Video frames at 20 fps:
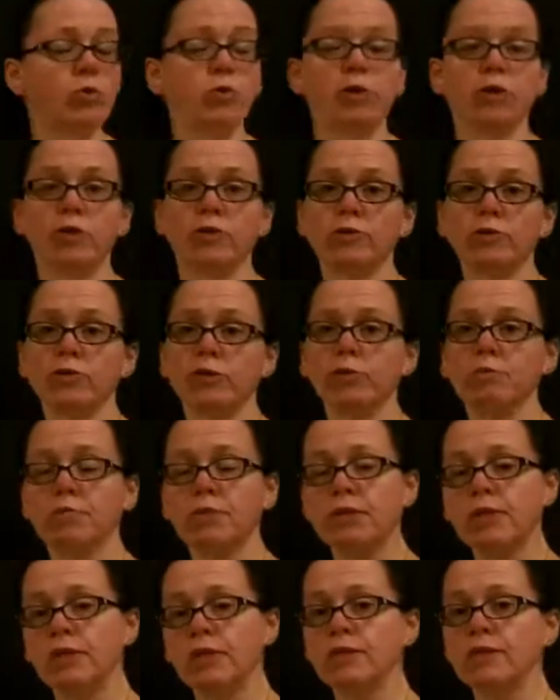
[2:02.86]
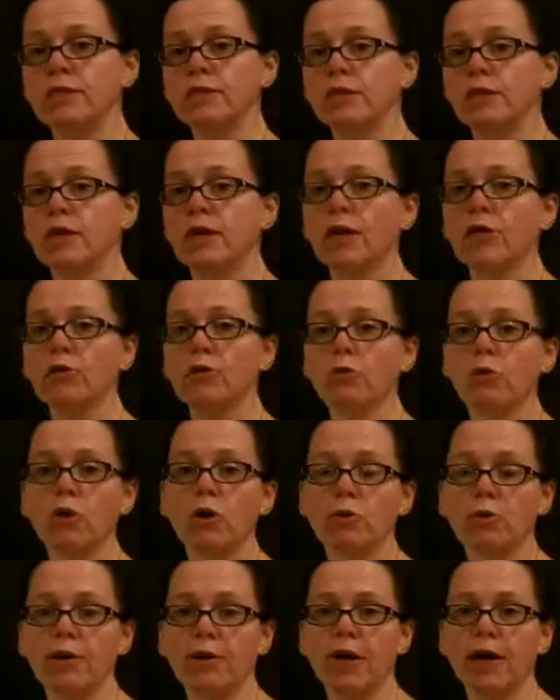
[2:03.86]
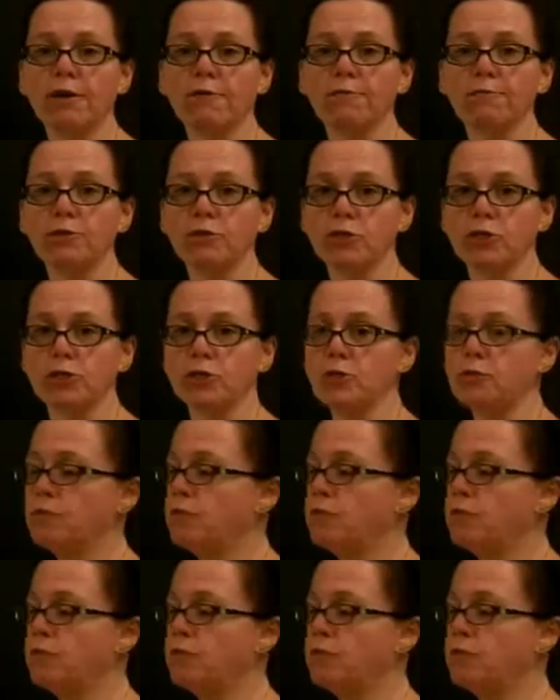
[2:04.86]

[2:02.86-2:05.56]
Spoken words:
words and piece together what we have to do.